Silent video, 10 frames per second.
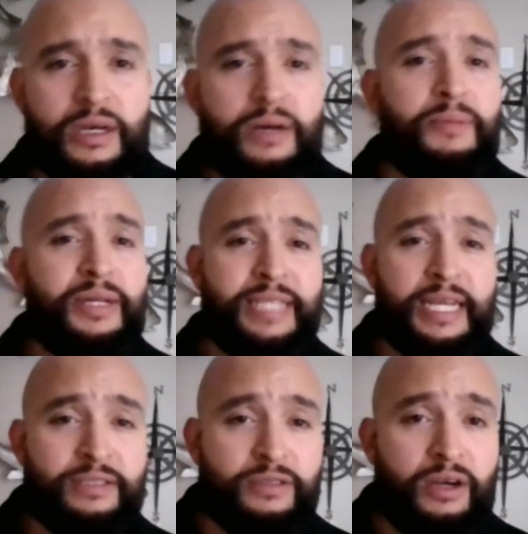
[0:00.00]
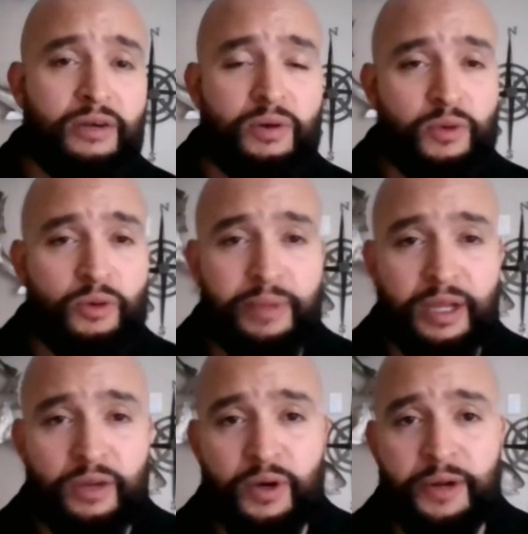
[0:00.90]
but TxDOT, a real
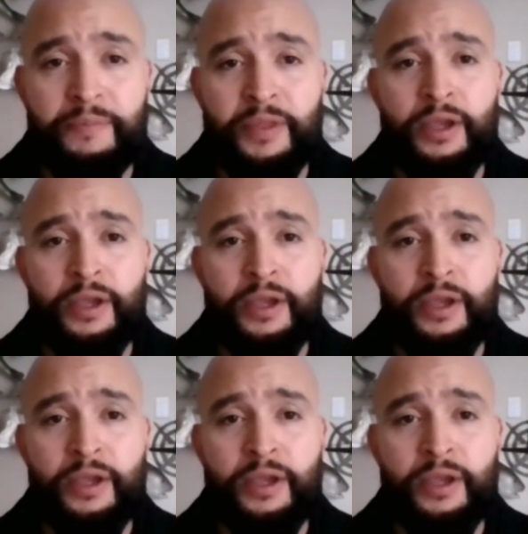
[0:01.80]
big one,